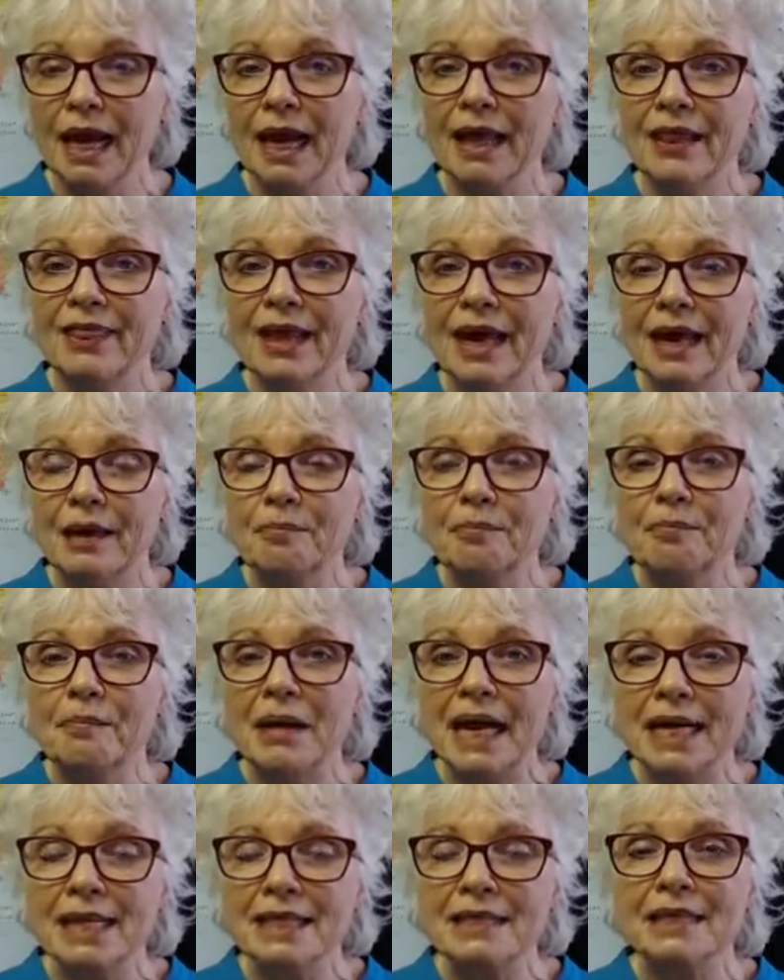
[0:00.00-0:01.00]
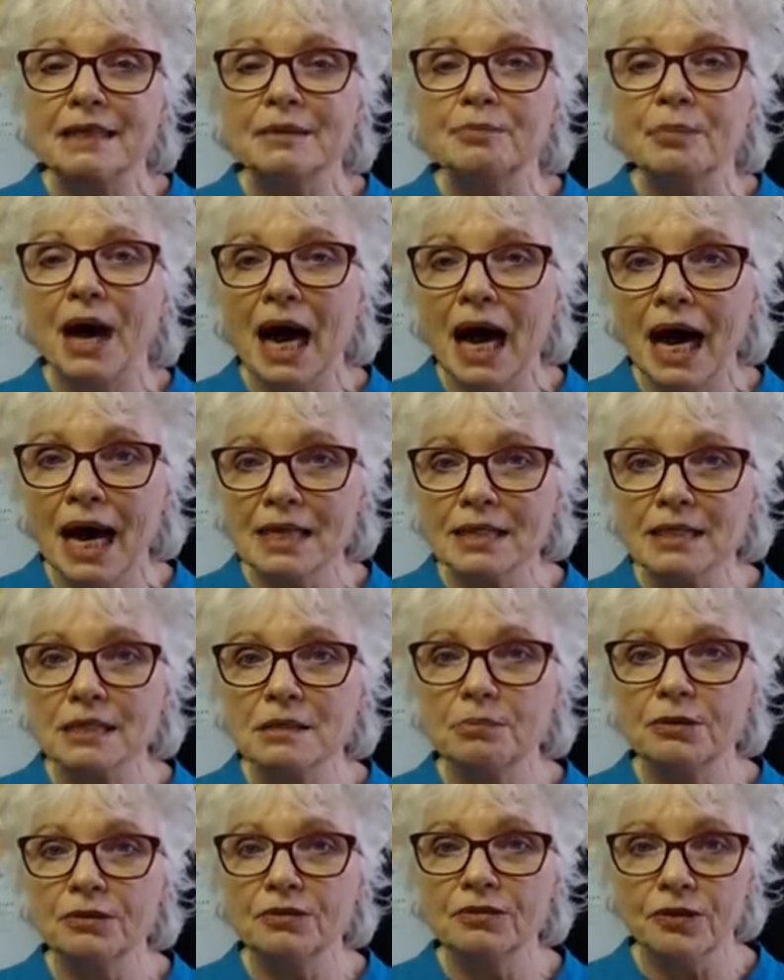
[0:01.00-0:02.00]
that makes it
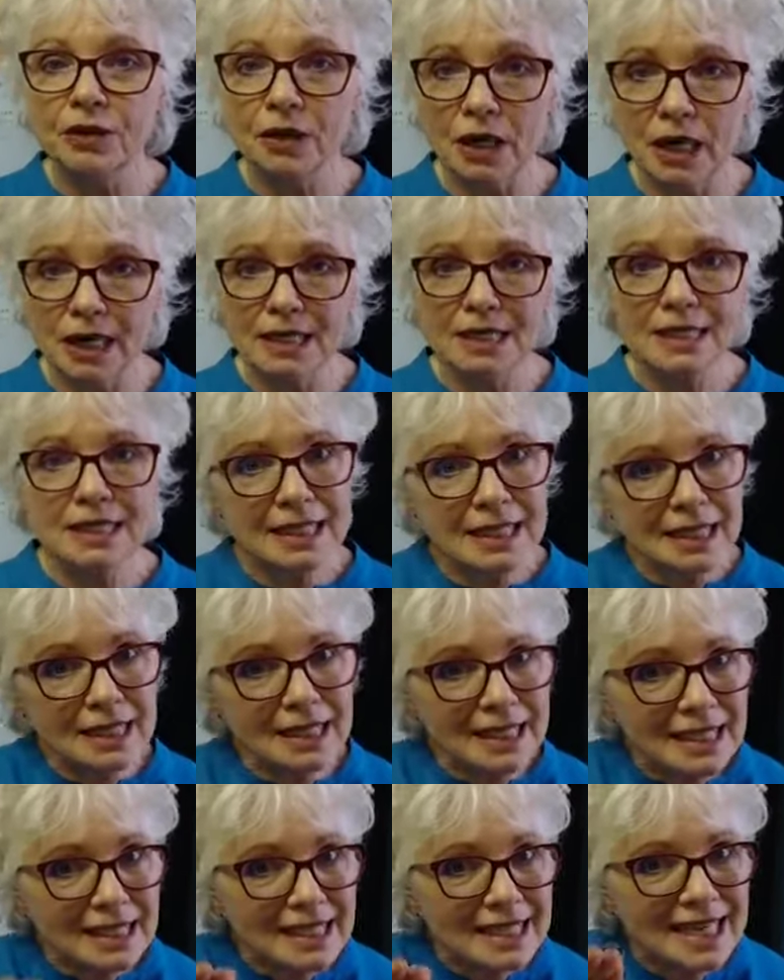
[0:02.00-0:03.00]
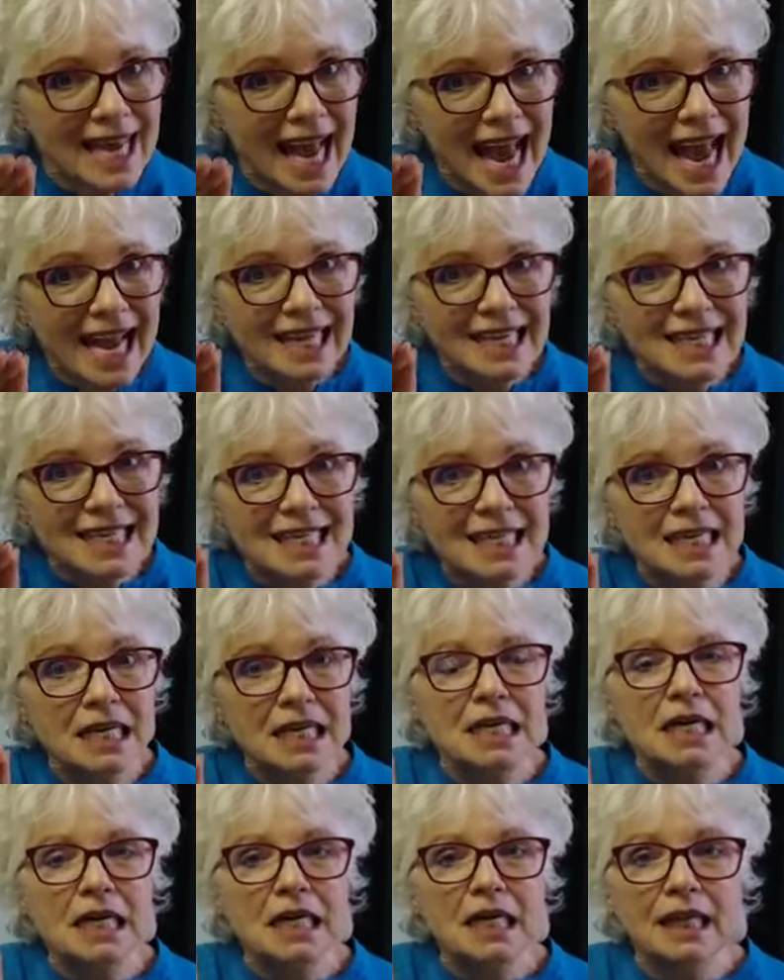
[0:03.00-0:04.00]
possible for us to detect
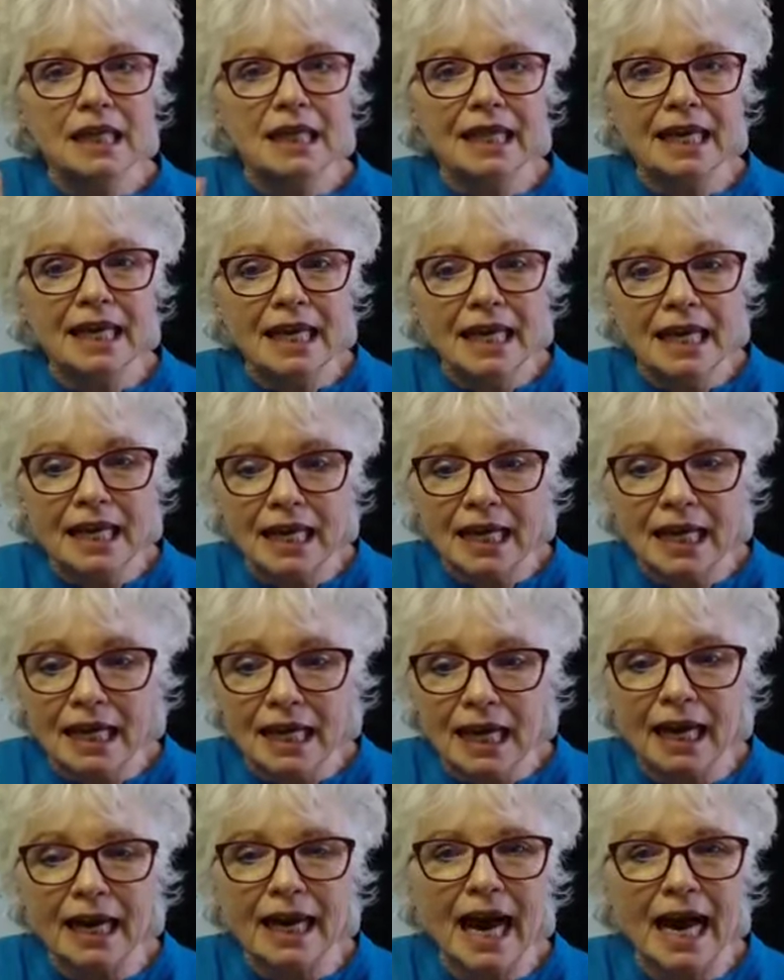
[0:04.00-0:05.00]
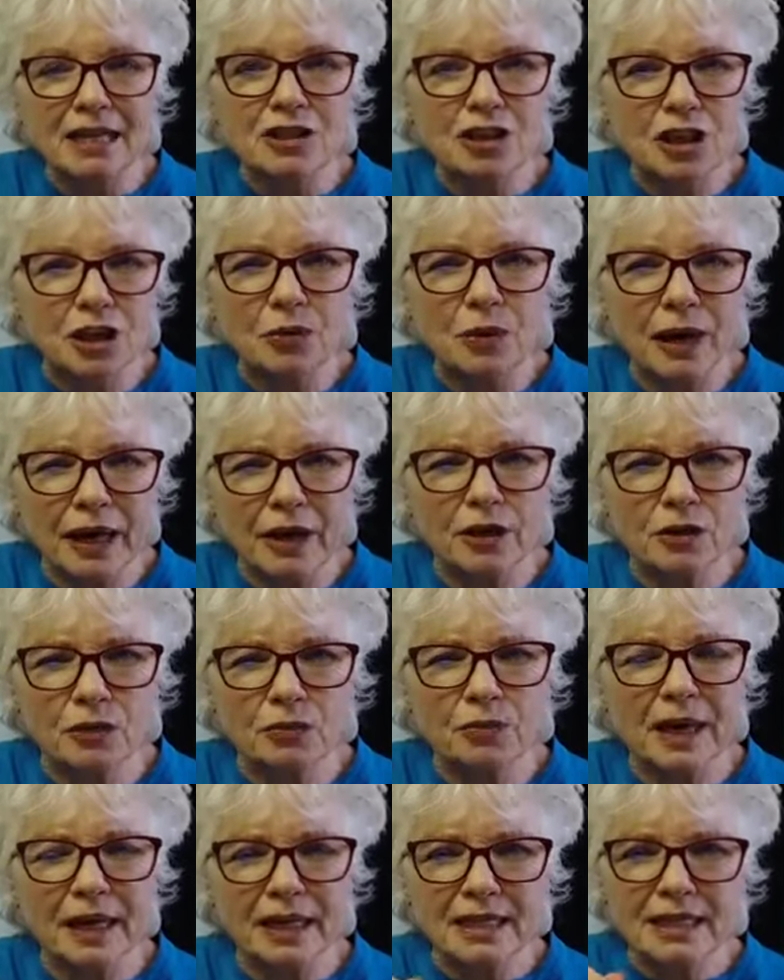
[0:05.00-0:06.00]
the Akashic record,
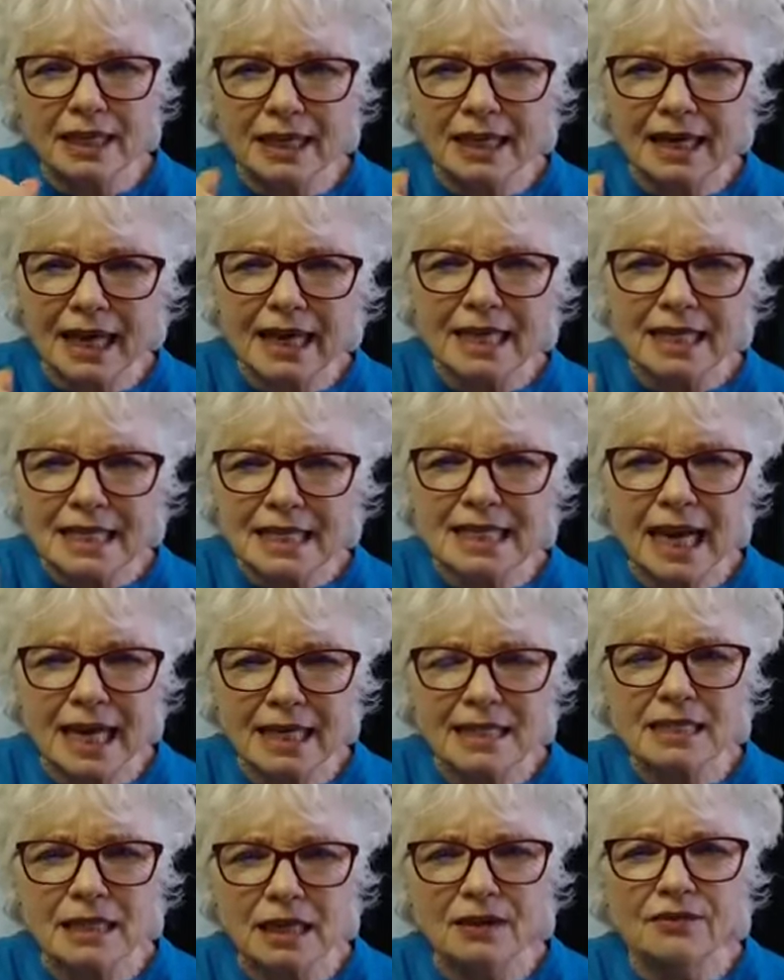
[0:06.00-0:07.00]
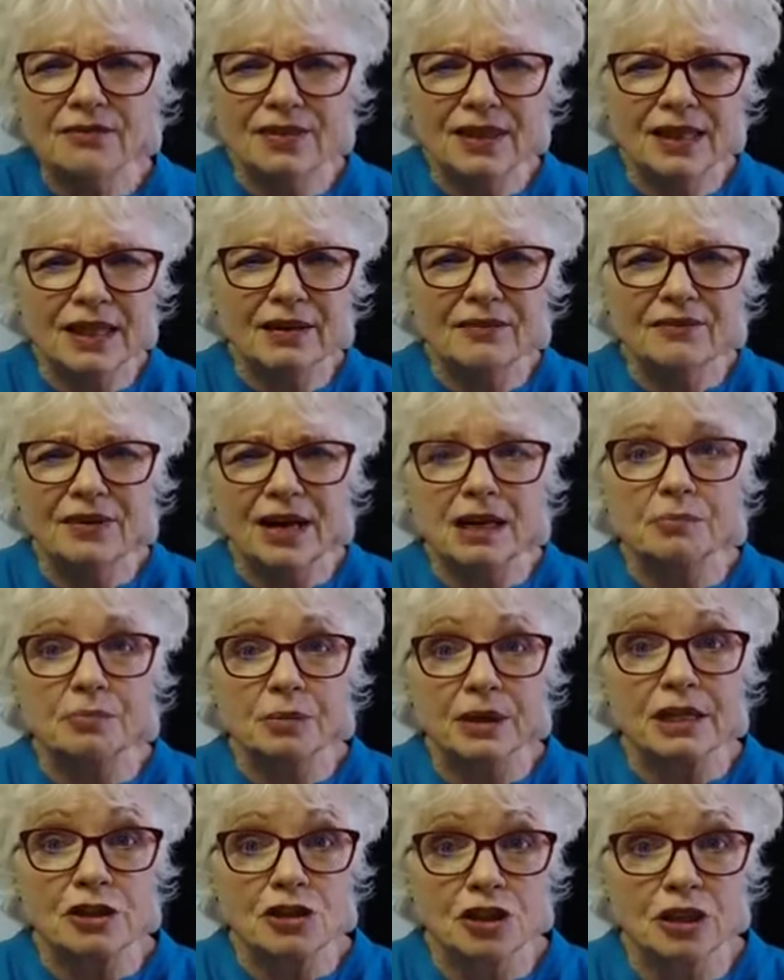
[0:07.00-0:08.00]
right? To get a sense of the
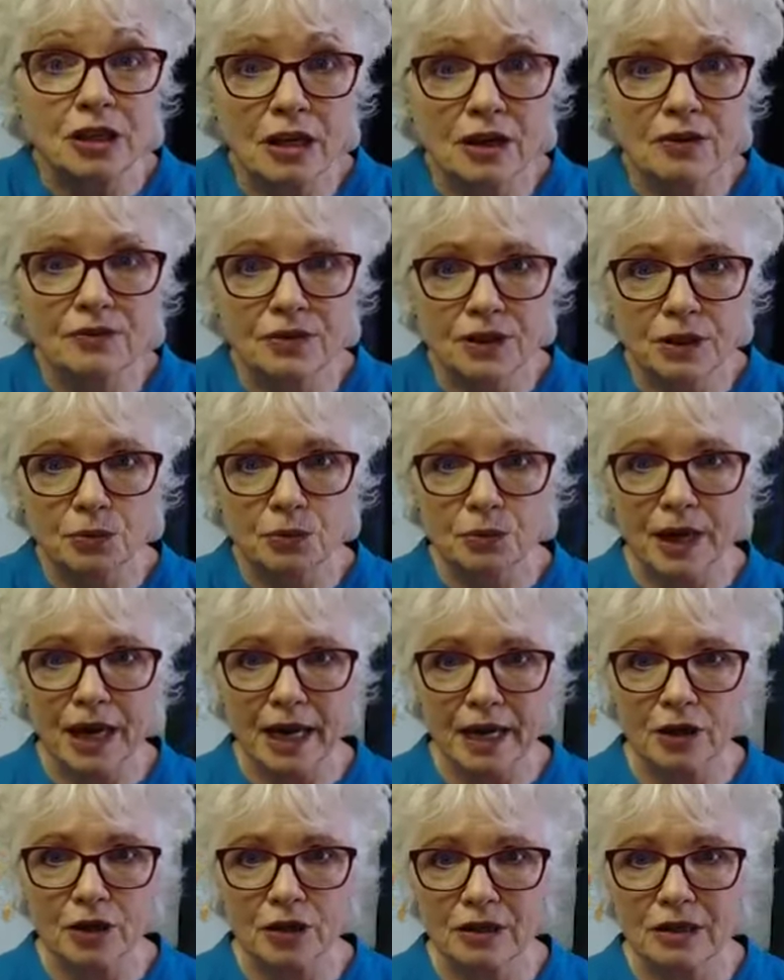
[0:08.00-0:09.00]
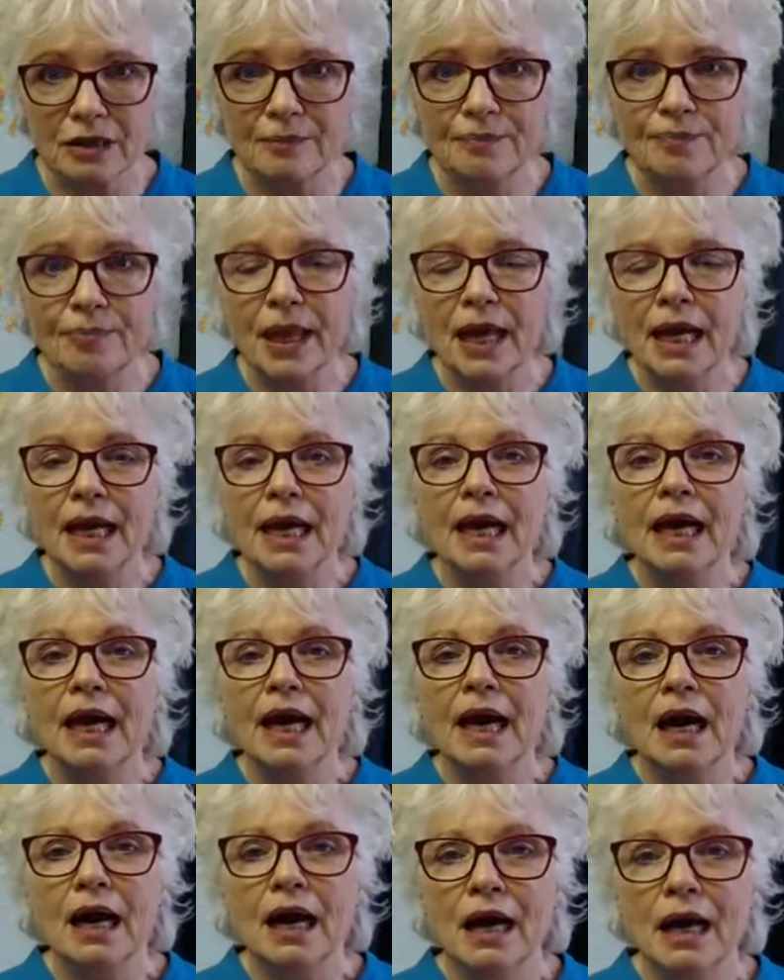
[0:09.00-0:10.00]
vibration of the record.
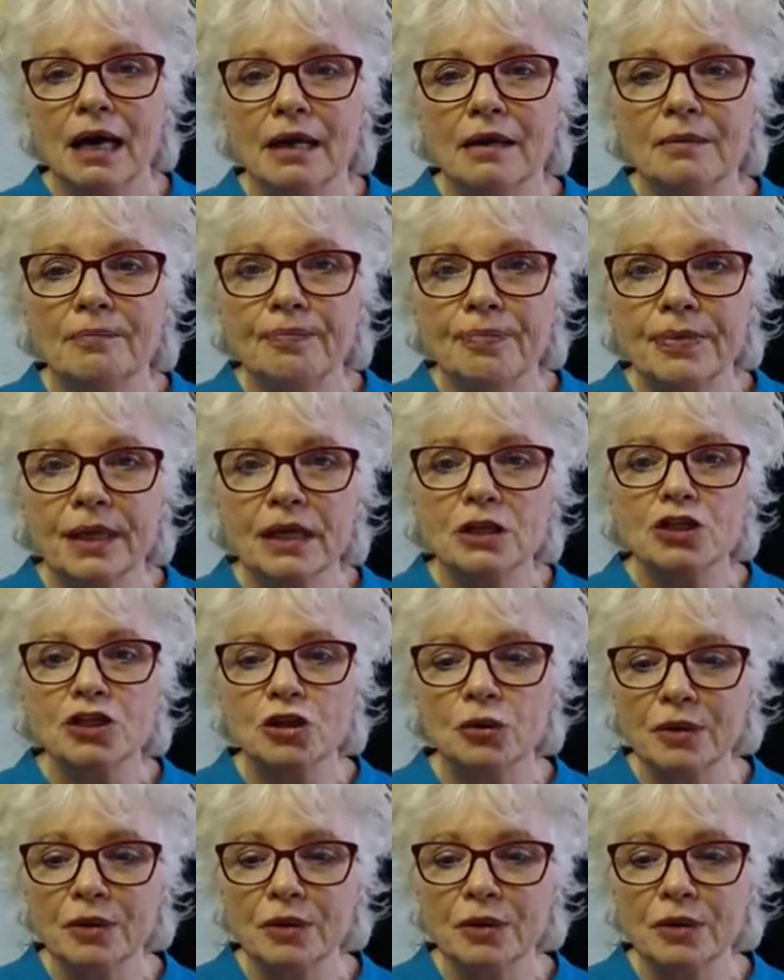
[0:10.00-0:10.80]
So